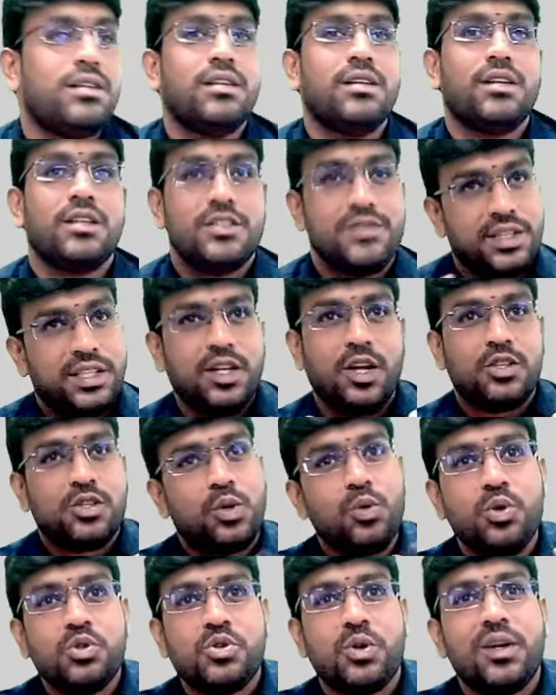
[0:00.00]
Shivateja also
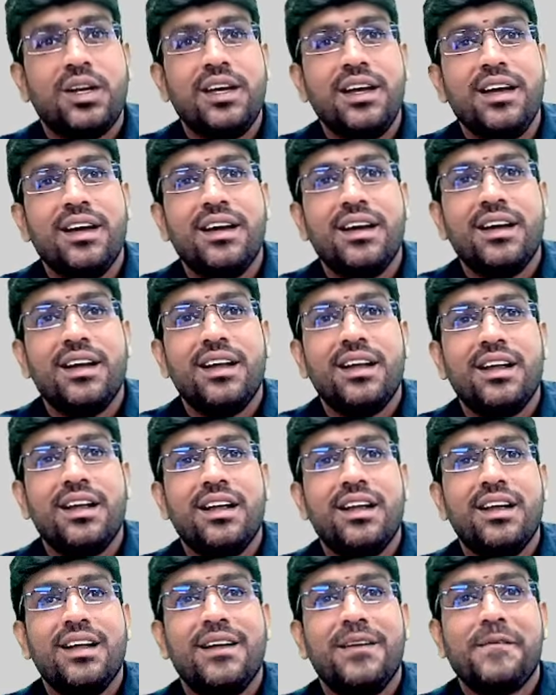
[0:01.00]
goods only?
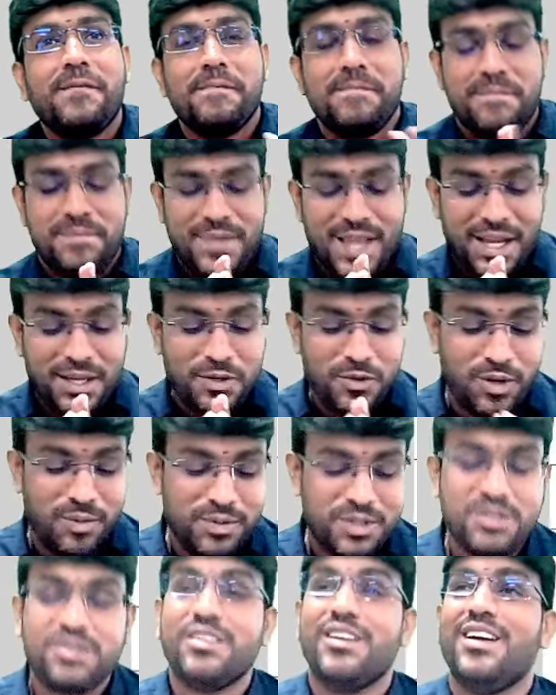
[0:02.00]
Thank you very
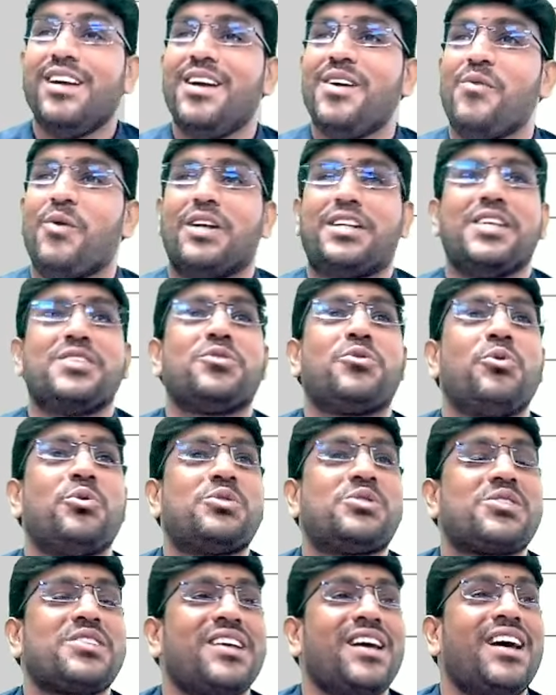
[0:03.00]
much. What is goods?